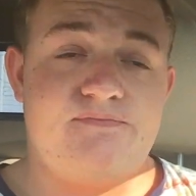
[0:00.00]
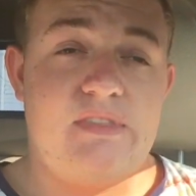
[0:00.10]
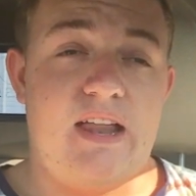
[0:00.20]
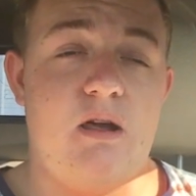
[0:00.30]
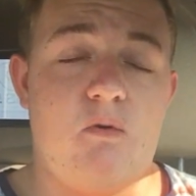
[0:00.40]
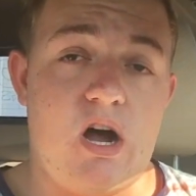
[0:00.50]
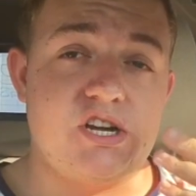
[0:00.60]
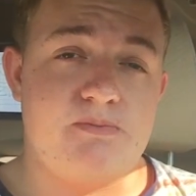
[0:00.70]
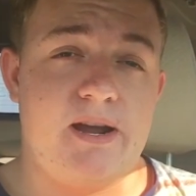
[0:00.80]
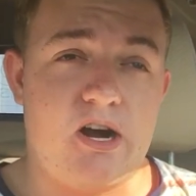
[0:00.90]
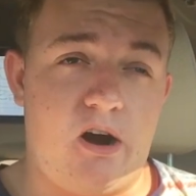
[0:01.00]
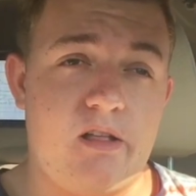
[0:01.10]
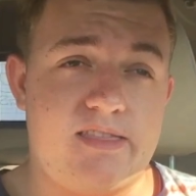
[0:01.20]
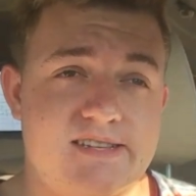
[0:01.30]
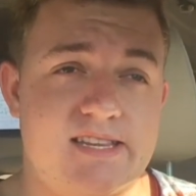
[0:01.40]
They didn't wash my car
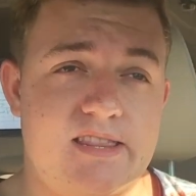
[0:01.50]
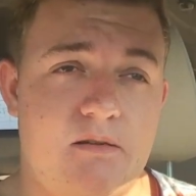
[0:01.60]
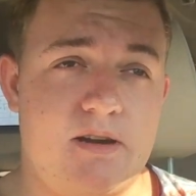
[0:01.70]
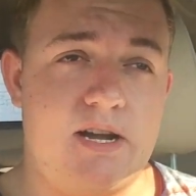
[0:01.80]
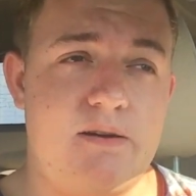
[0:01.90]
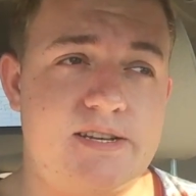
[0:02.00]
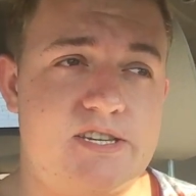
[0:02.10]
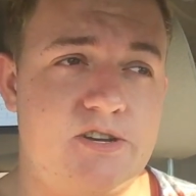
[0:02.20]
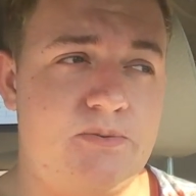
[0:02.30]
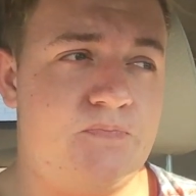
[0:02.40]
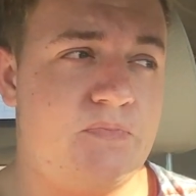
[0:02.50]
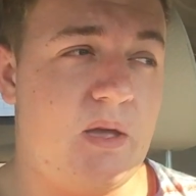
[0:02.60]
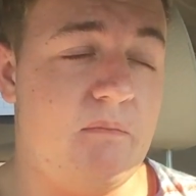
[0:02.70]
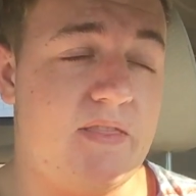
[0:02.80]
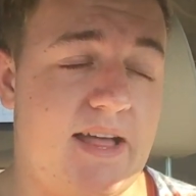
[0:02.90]
like they said they were going to,
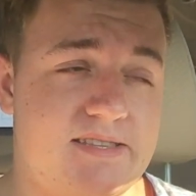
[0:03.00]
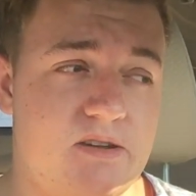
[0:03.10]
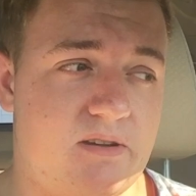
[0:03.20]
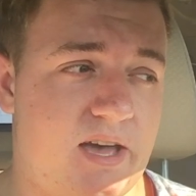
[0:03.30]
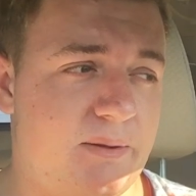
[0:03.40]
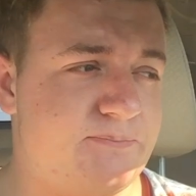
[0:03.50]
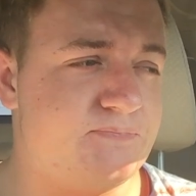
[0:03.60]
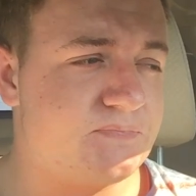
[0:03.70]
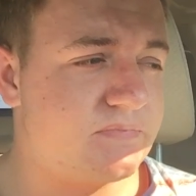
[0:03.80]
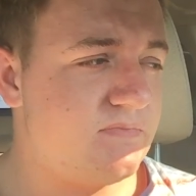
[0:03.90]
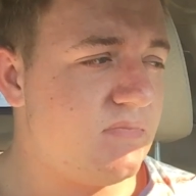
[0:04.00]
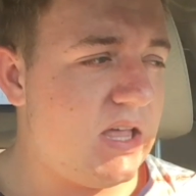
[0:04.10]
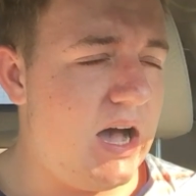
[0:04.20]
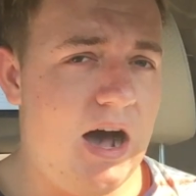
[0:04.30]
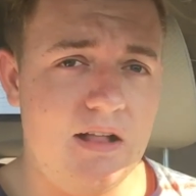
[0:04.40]
but that's okay.
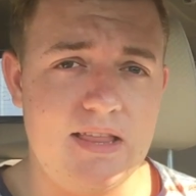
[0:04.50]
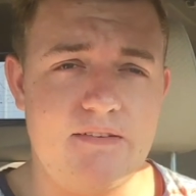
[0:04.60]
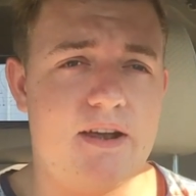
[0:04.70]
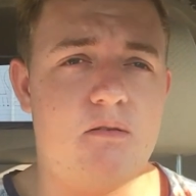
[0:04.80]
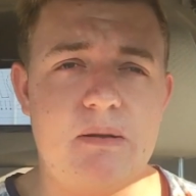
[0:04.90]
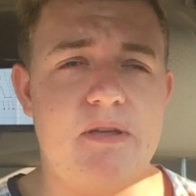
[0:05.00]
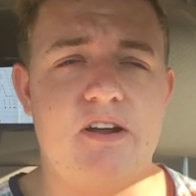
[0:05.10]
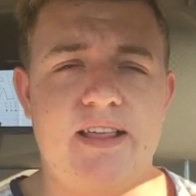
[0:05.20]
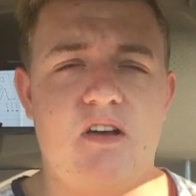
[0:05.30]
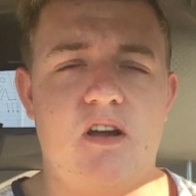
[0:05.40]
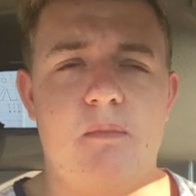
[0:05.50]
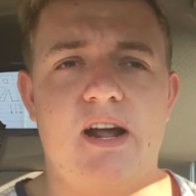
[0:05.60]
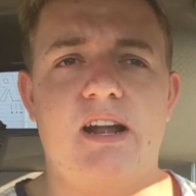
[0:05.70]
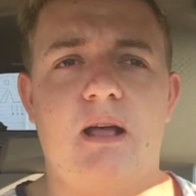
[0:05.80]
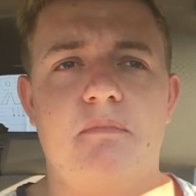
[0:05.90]
I'll live. I don't want to be here any longer. I'm
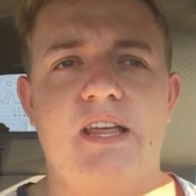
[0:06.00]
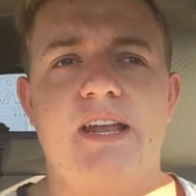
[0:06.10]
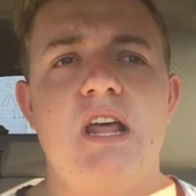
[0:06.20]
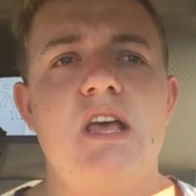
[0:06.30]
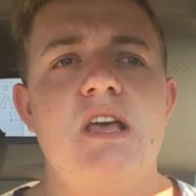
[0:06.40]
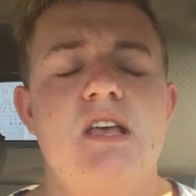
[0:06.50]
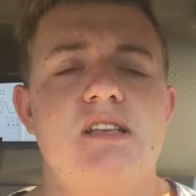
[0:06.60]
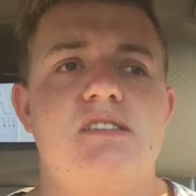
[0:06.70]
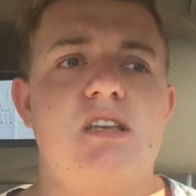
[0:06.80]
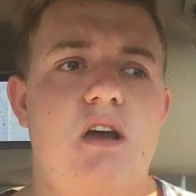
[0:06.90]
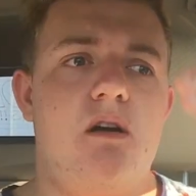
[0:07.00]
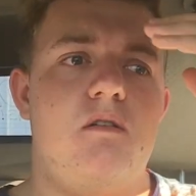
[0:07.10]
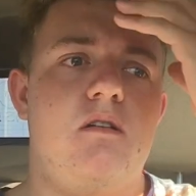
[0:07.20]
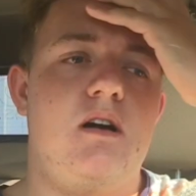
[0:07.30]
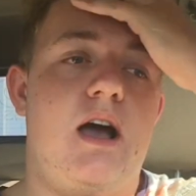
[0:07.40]
not going to complain.
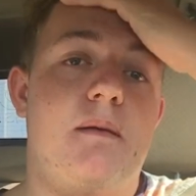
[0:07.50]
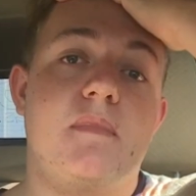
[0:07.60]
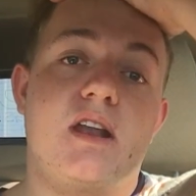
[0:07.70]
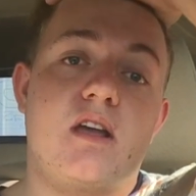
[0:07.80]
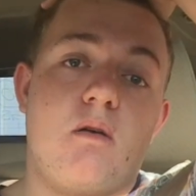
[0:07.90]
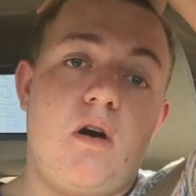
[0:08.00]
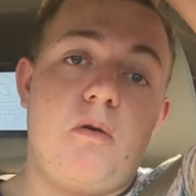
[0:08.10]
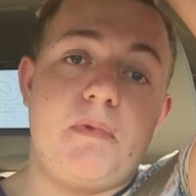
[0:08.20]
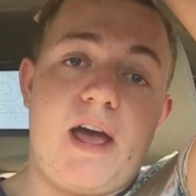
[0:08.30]
So I'm going to go home